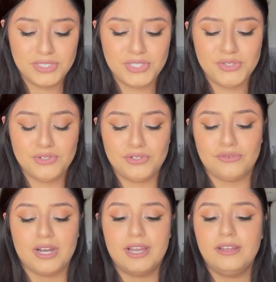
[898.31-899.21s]
too
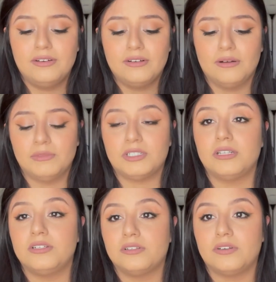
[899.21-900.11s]
dry I'm just
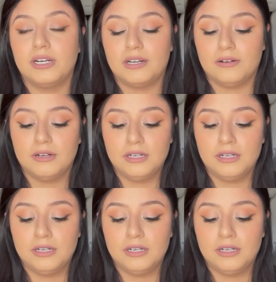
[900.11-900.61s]
gonna do it right now